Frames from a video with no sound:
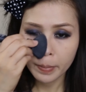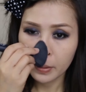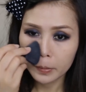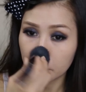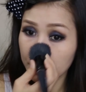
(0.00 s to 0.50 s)

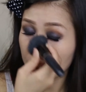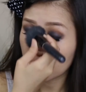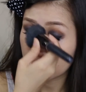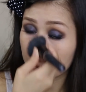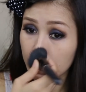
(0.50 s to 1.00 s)
powder
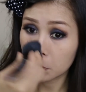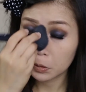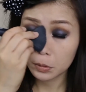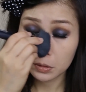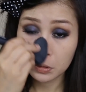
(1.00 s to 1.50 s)
brush
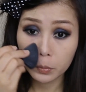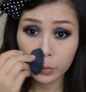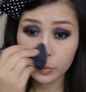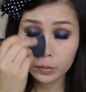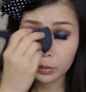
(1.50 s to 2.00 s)
so that it
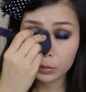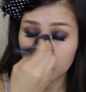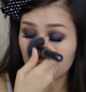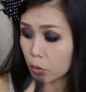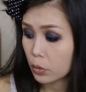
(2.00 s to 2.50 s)
will not
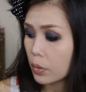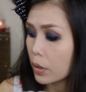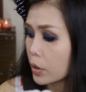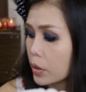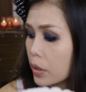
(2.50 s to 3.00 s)
look too
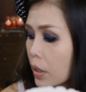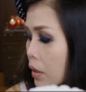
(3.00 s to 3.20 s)
harsh.